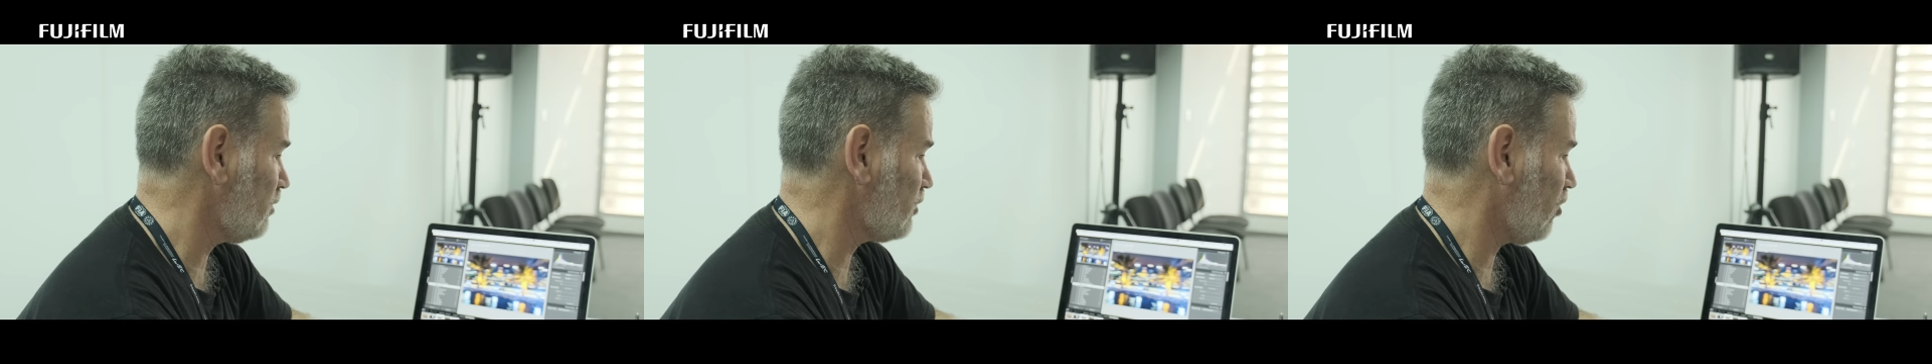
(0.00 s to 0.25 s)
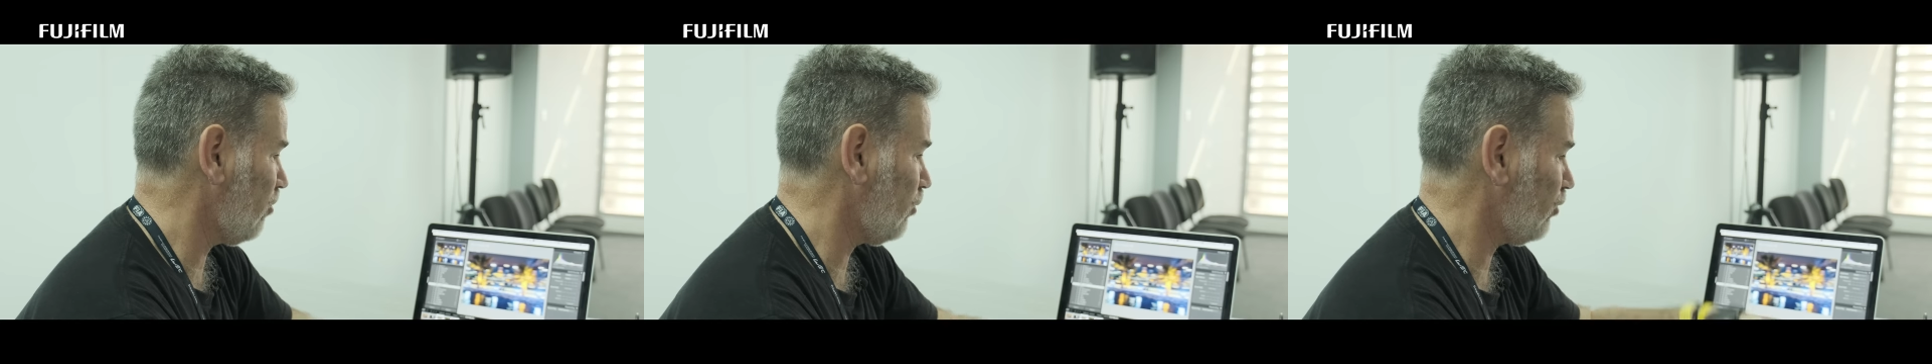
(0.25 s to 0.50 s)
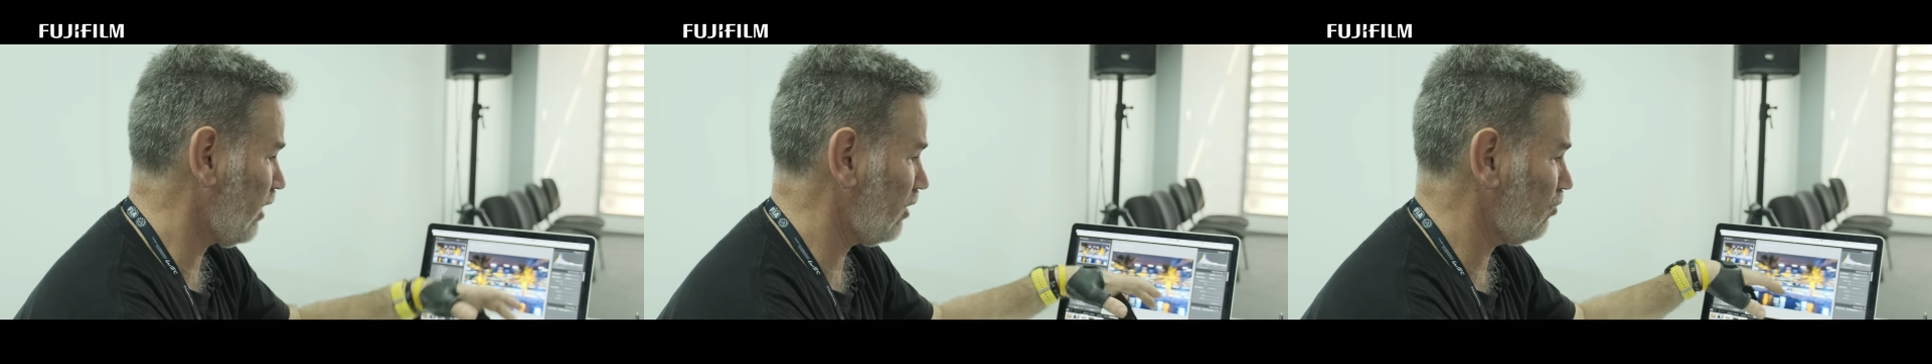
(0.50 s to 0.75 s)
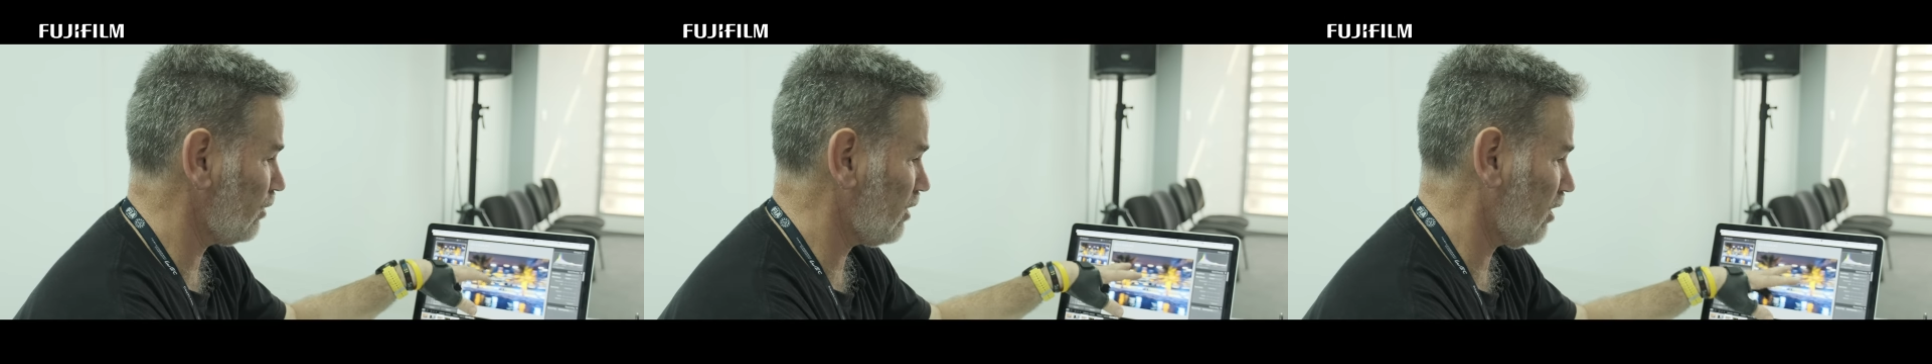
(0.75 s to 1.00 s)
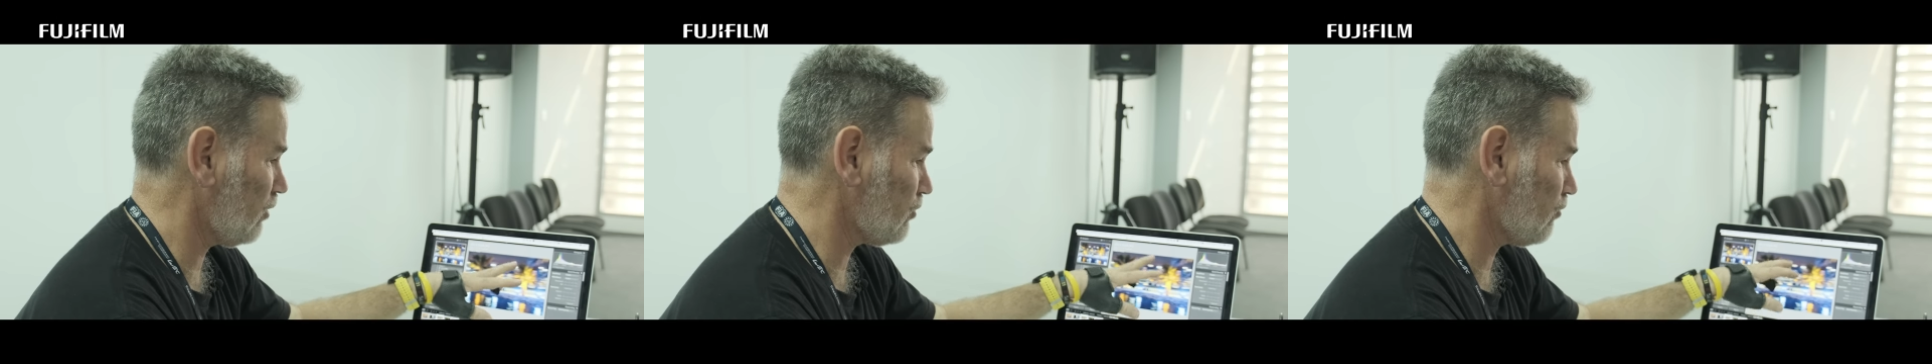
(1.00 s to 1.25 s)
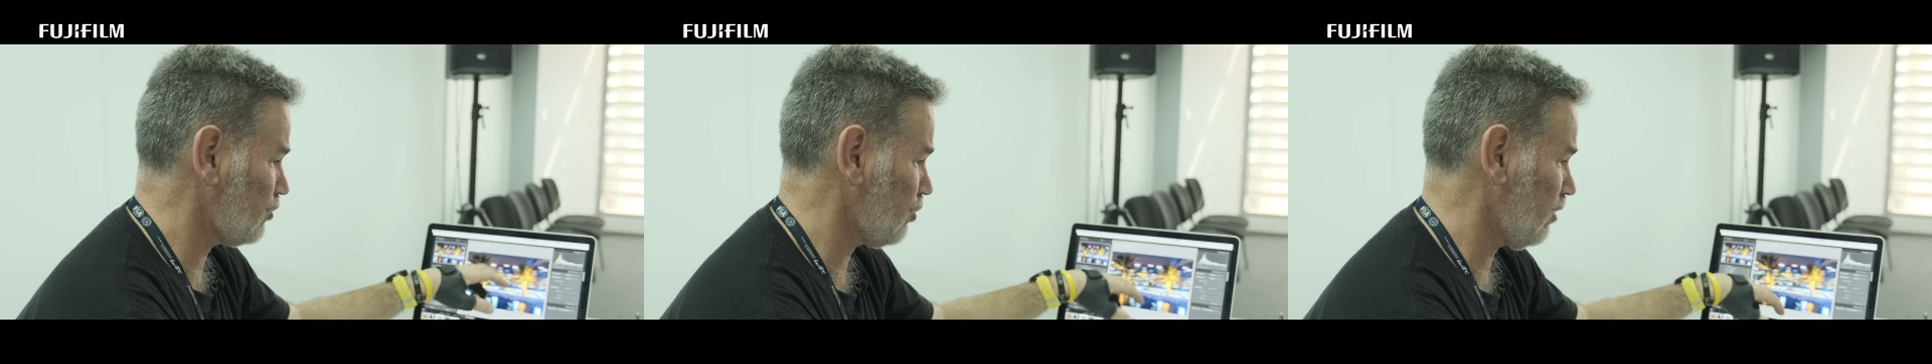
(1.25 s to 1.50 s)
so it brought out all the
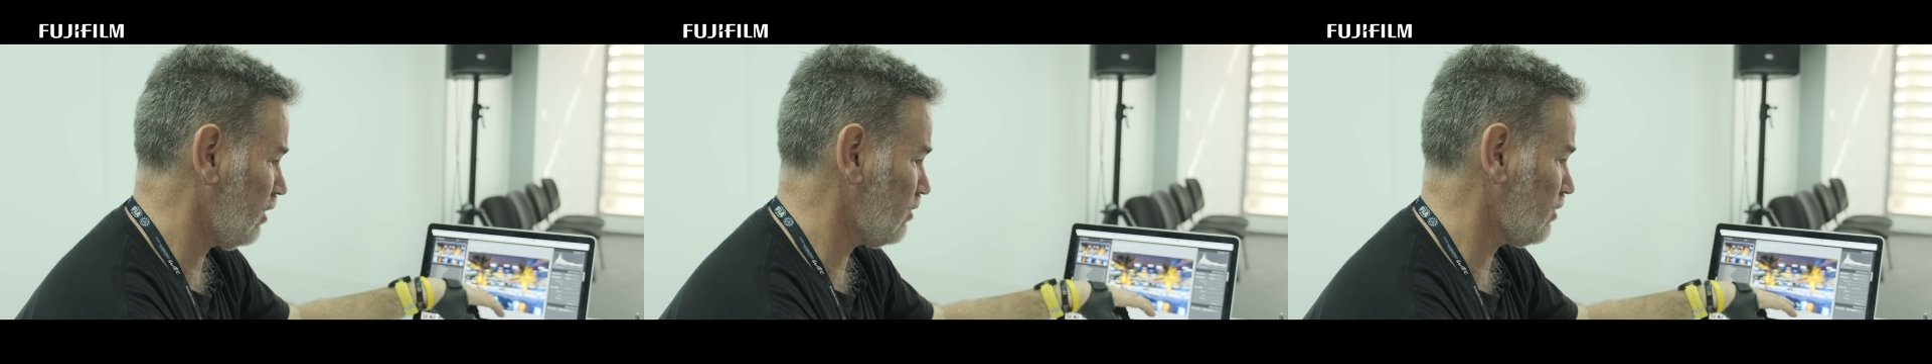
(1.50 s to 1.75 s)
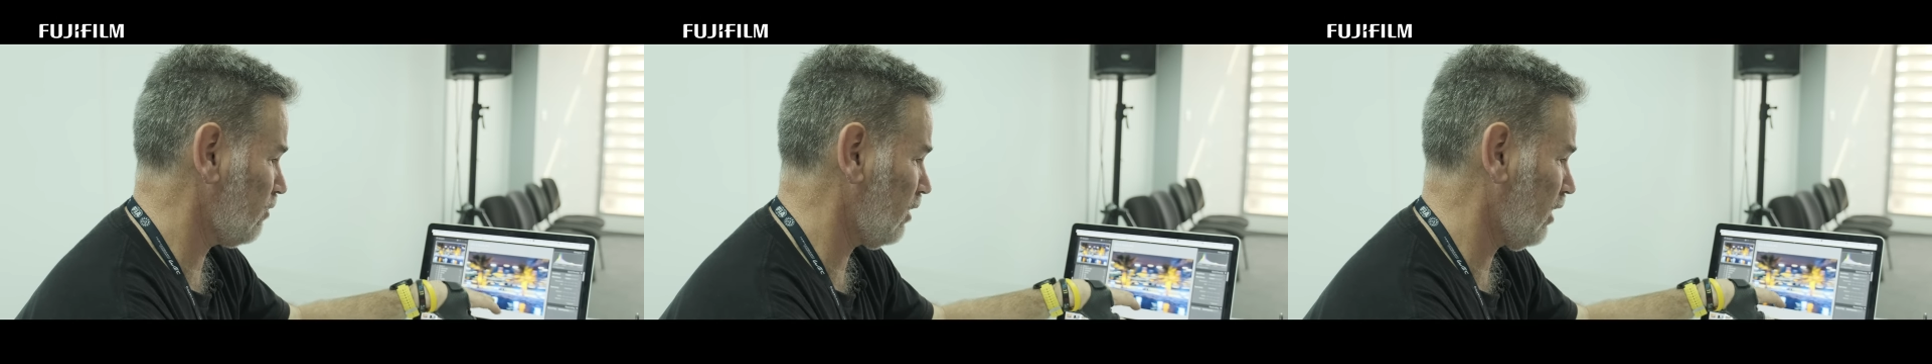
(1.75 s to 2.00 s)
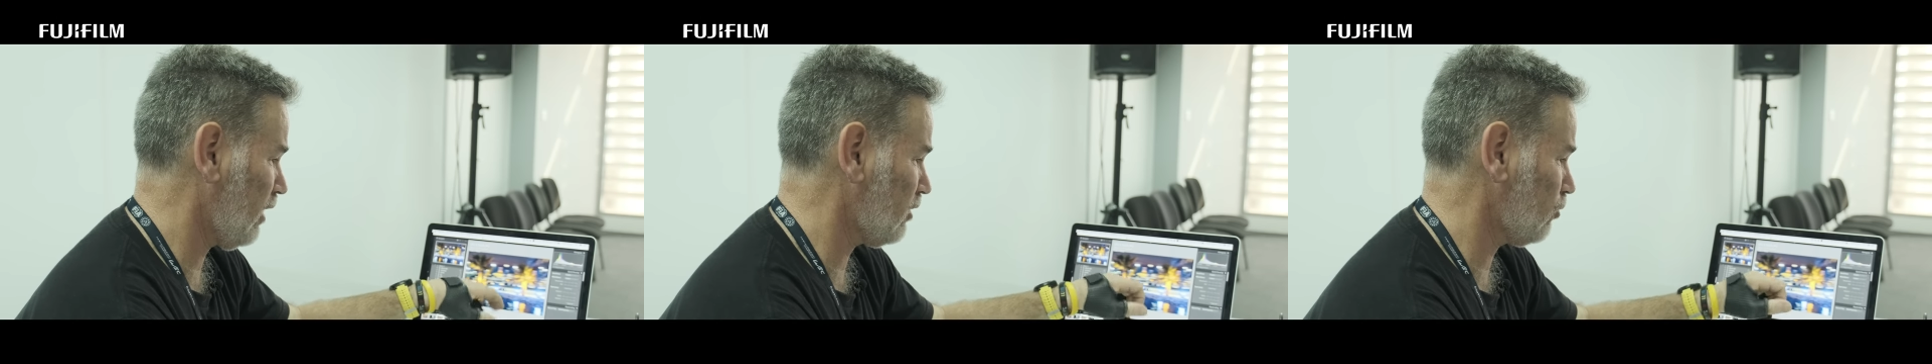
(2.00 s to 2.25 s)
colours of the trees and the lake